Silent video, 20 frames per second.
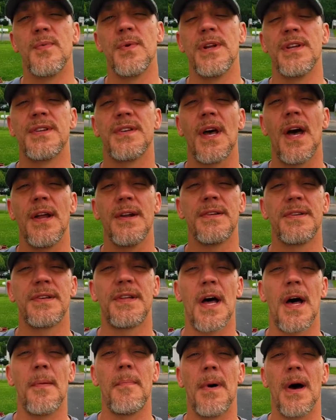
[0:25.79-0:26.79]
we decided to
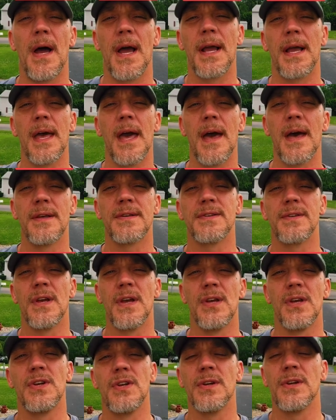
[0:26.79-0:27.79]
stop by a gas
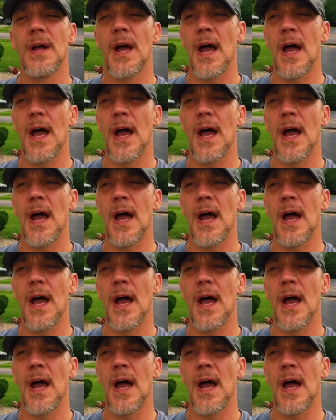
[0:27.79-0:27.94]
station.